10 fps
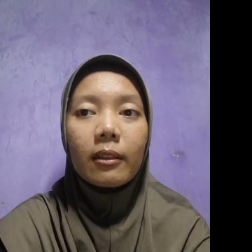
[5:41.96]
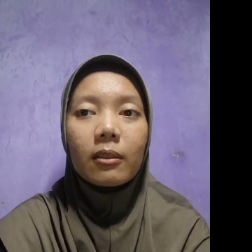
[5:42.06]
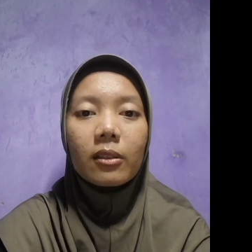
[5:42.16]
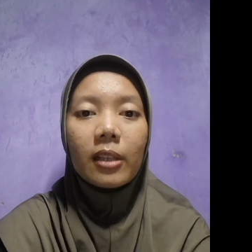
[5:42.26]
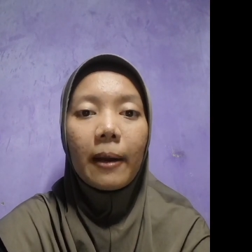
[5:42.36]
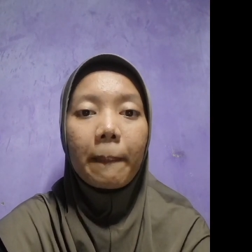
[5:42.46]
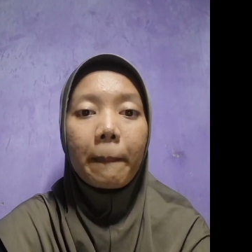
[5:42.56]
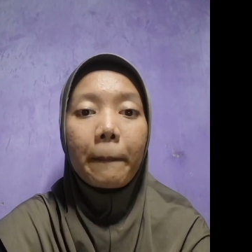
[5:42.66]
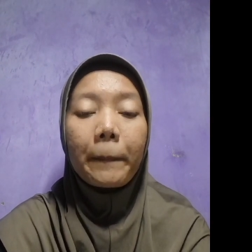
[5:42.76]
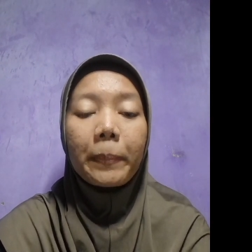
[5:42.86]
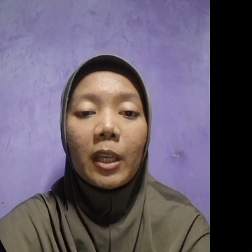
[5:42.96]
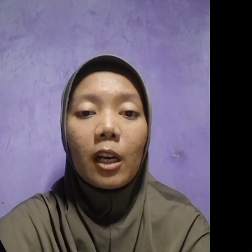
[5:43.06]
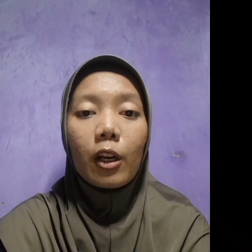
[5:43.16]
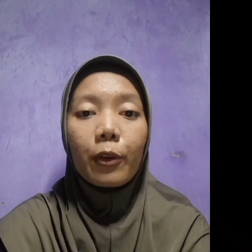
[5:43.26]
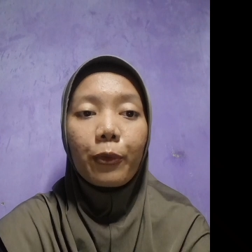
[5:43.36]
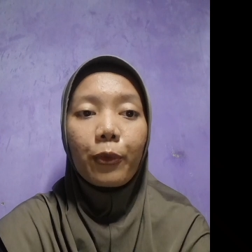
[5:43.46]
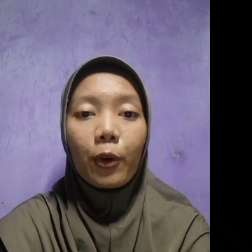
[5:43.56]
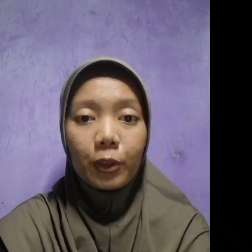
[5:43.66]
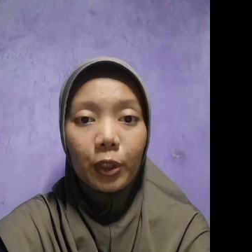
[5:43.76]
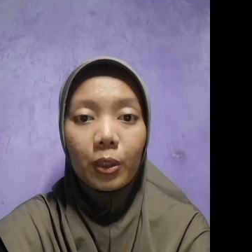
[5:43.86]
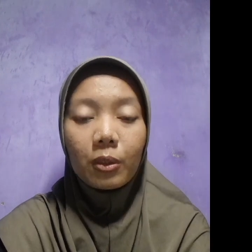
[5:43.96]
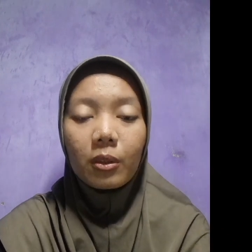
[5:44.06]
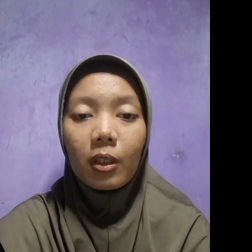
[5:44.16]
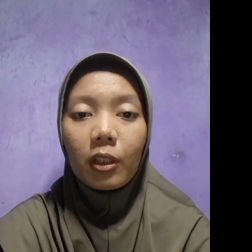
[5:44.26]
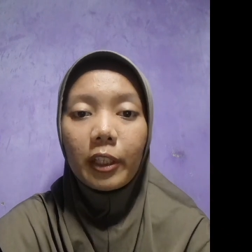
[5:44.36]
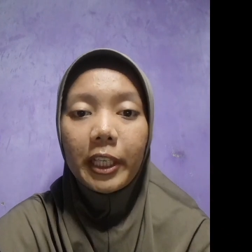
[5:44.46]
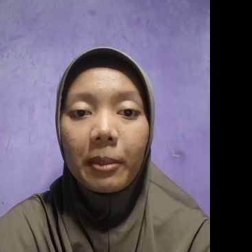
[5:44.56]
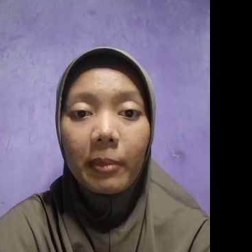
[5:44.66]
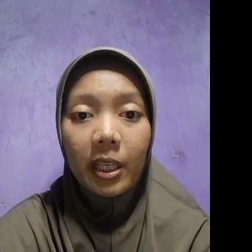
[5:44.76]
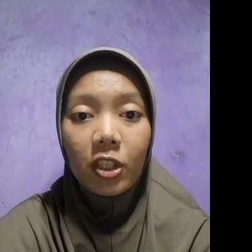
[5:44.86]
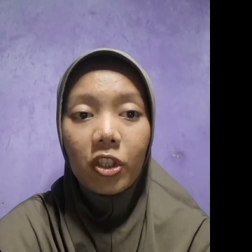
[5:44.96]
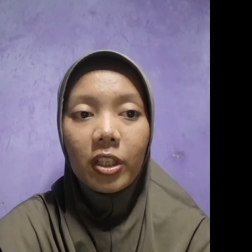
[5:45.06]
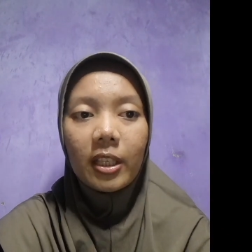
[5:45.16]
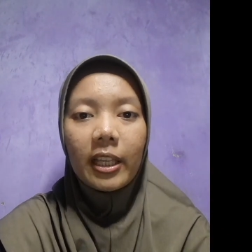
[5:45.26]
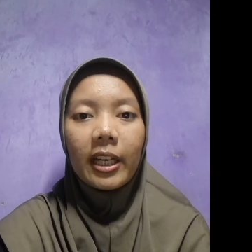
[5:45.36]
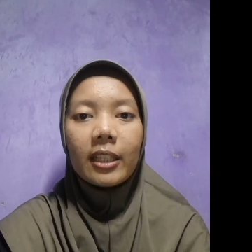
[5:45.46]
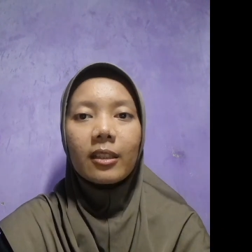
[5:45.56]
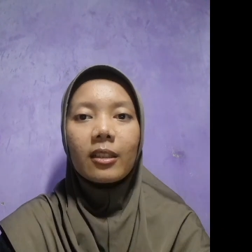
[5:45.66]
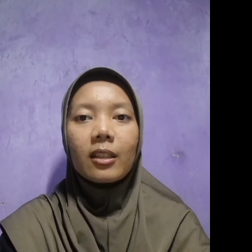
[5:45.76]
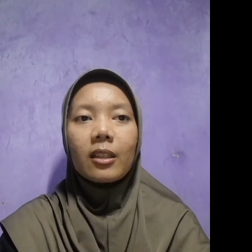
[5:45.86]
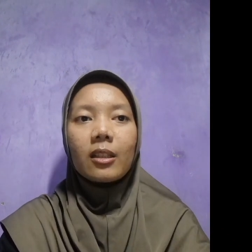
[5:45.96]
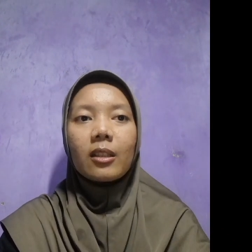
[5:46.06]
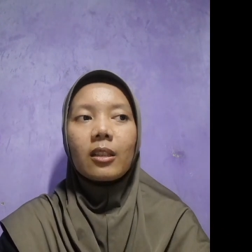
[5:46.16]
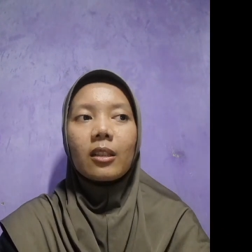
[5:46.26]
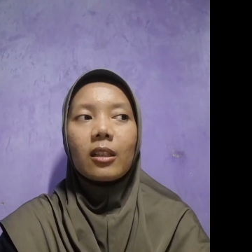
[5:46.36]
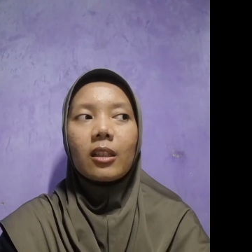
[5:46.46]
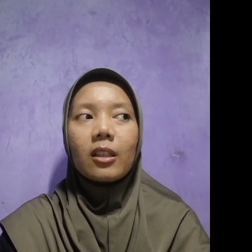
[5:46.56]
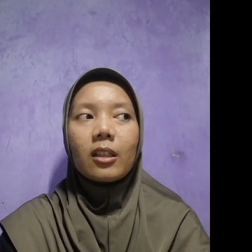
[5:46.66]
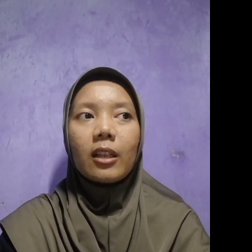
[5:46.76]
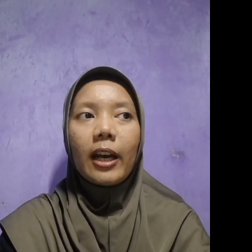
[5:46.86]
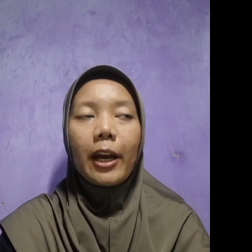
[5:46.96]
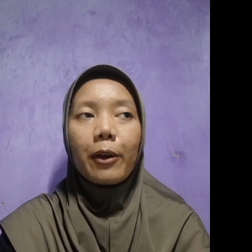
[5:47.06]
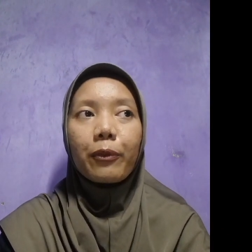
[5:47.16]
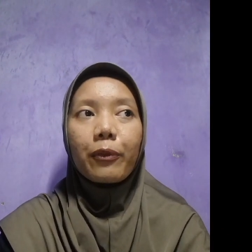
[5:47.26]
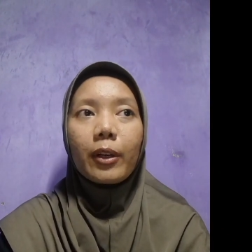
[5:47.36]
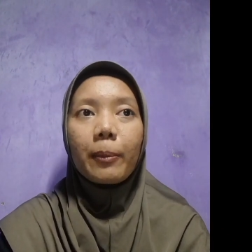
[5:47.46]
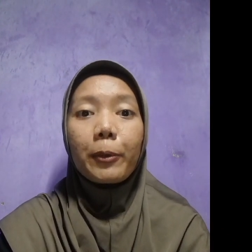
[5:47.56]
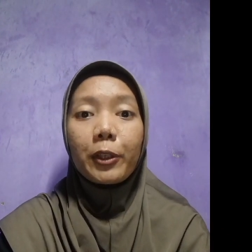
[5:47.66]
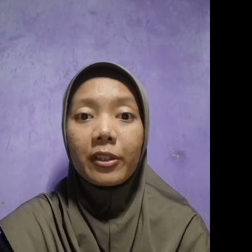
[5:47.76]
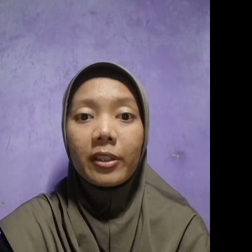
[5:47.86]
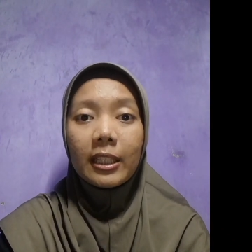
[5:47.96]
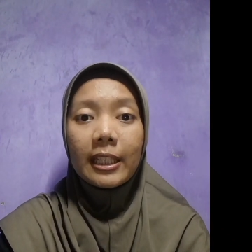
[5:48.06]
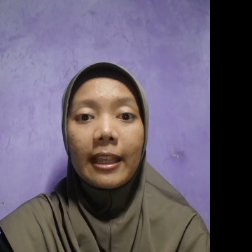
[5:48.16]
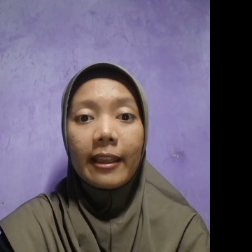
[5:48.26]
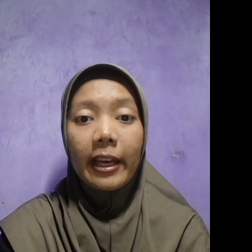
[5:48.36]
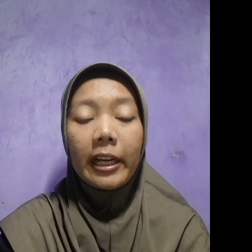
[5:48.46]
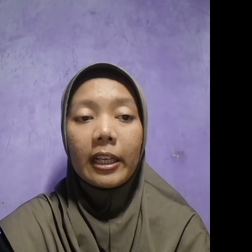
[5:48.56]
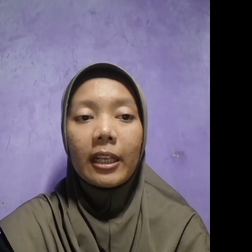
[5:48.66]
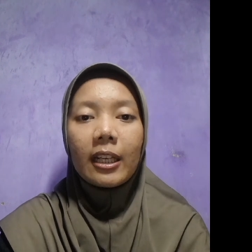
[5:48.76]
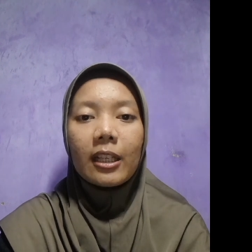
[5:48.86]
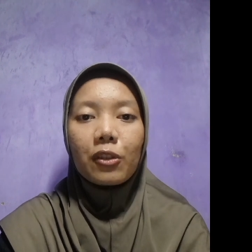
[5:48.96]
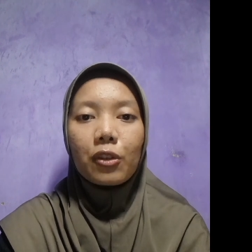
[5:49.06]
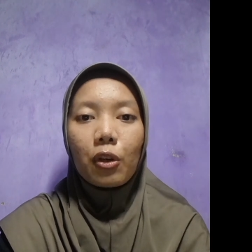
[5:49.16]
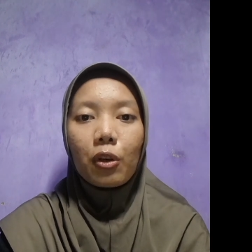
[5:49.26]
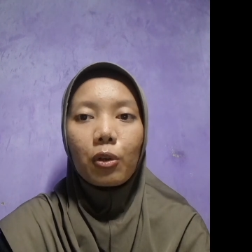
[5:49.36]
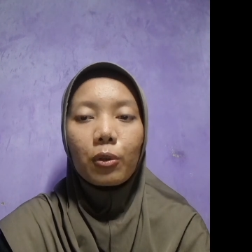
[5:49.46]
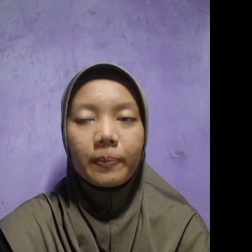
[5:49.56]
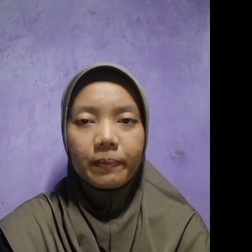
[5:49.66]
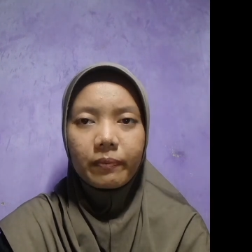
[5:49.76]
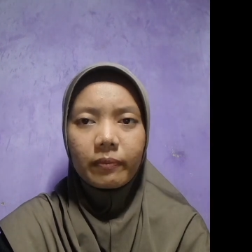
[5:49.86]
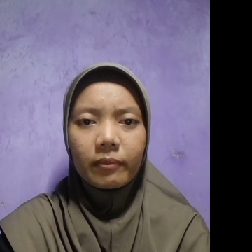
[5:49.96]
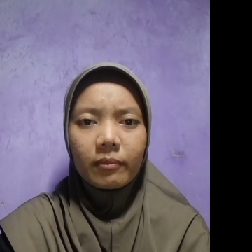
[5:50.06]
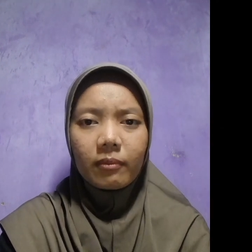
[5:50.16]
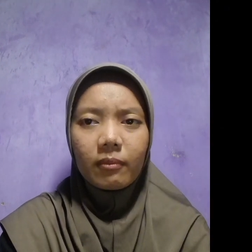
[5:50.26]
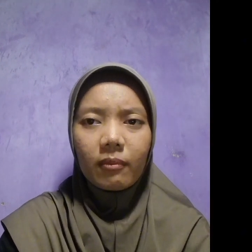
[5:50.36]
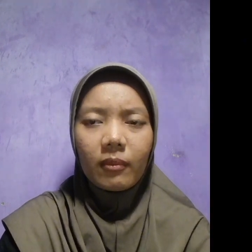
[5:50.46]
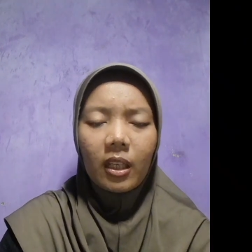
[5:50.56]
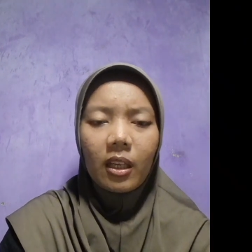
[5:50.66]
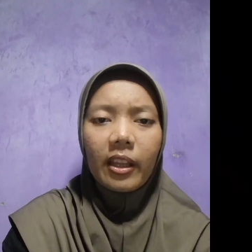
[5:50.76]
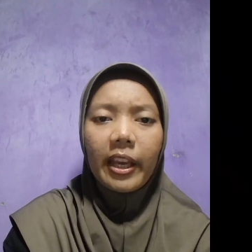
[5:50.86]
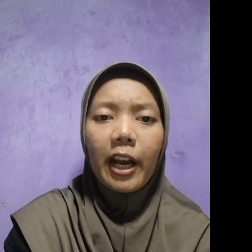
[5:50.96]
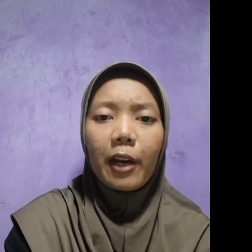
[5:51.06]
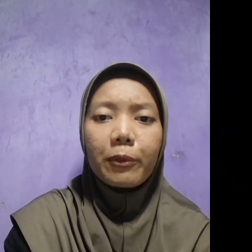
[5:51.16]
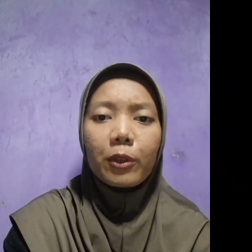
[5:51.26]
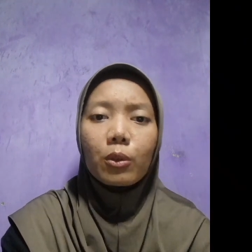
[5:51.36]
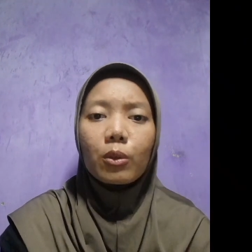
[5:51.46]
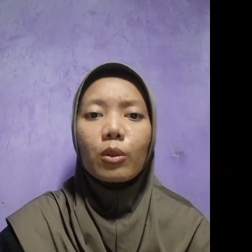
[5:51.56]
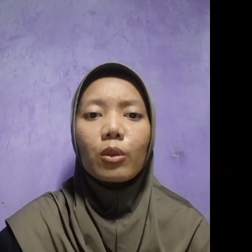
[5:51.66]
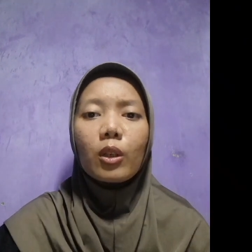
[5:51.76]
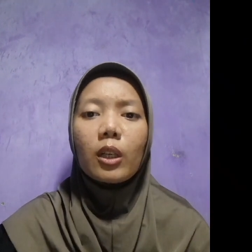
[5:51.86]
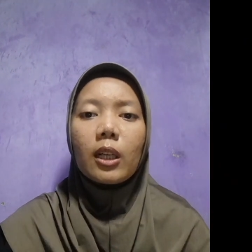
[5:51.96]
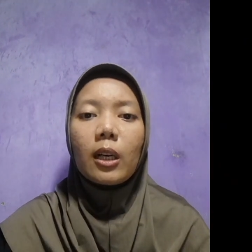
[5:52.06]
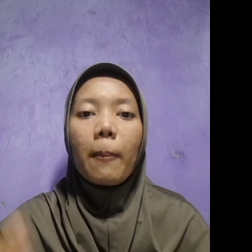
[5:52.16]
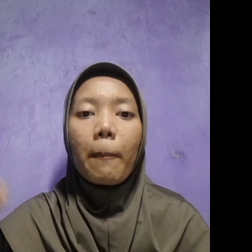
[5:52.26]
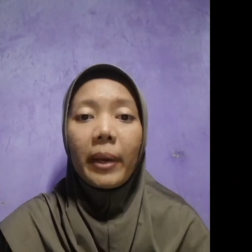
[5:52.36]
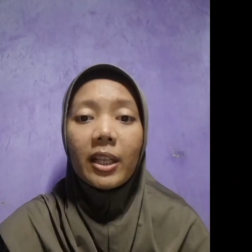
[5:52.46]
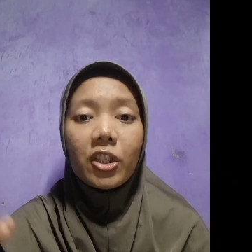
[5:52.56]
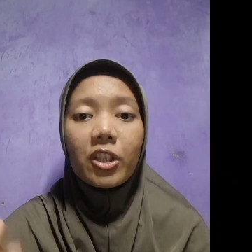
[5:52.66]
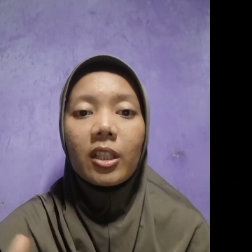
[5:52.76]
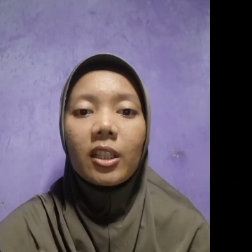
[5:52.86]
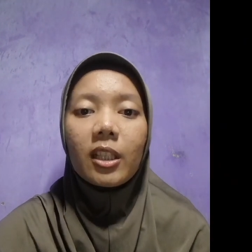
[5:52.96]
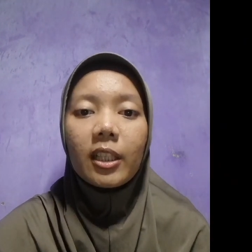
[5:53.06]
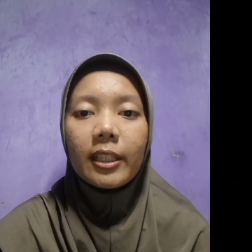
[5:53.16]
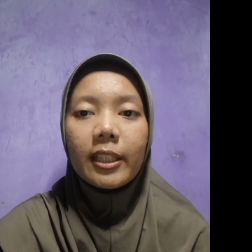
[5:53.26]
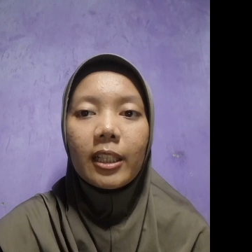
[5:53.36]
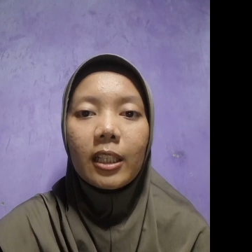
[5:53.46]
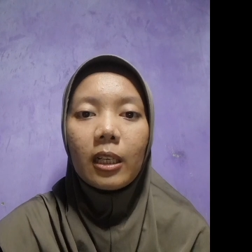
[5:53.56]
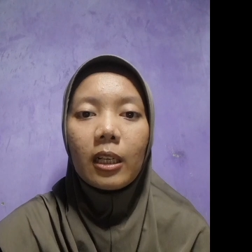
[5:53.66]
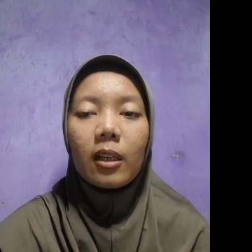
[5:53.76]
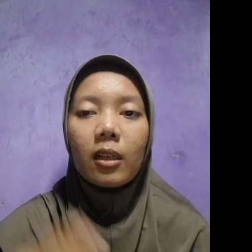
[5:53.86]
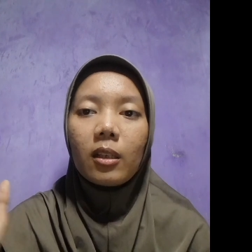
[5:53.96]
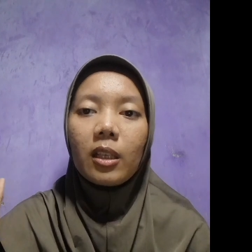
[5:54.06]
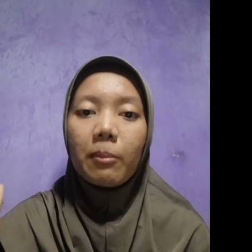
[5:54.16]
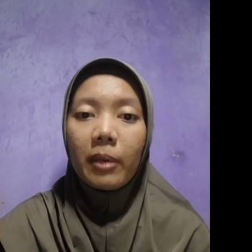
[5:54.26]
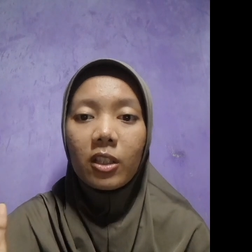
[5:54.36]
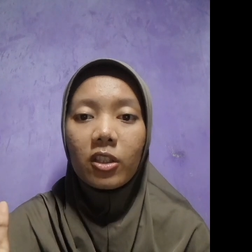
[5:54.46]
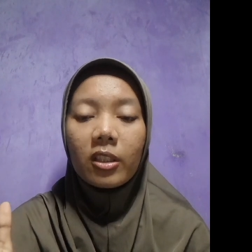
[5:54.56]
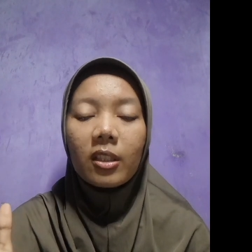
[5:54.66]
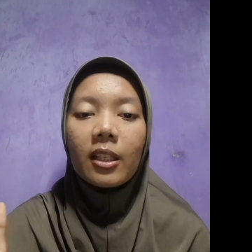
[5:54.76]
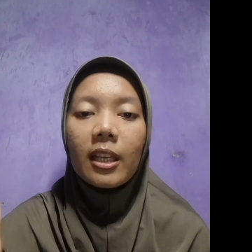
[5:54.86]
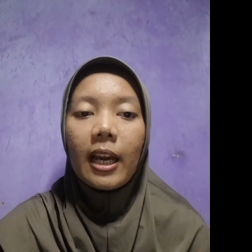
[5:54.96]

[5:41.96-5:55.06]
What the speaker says: some a photo or image that have a person in there, so they have to match the image and